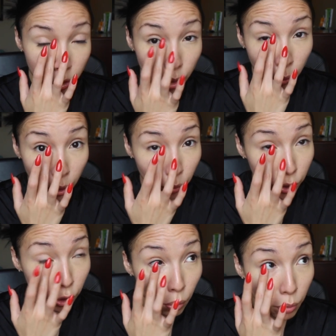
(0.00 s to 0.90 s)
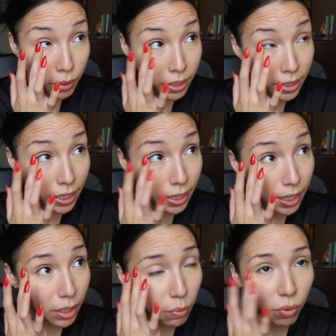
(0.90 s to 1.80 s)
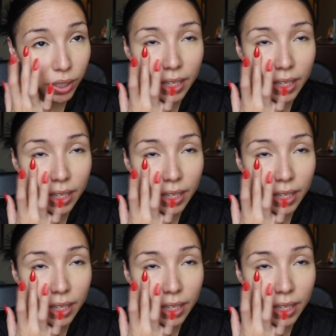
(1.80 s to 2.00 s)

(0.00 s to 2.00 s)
to the point where you don't see it anymore,